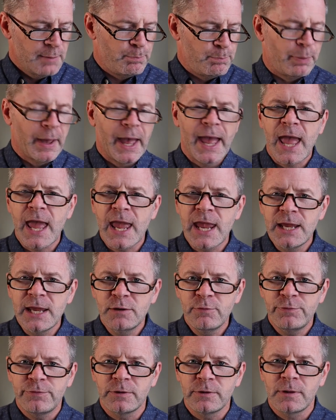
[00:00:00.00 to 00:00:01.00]

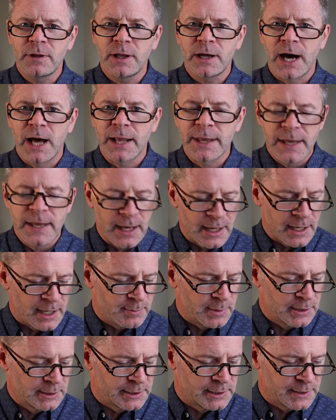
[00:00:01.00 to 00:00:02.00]
painful
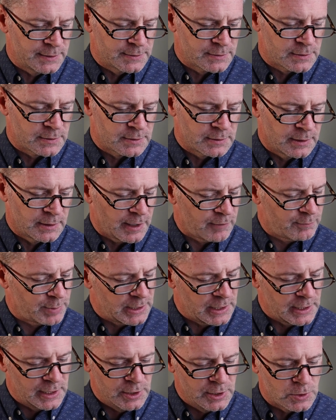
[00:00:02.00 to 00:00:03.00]
anomalies have
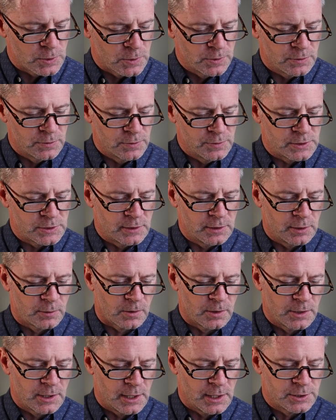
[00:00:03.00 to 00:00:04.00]
been introduced into
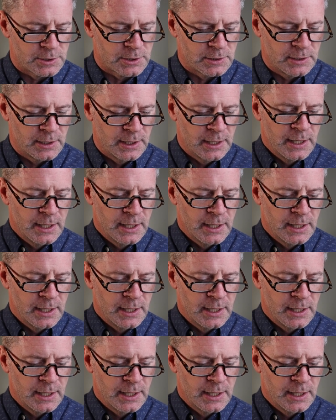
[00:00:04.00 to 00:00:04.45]
creation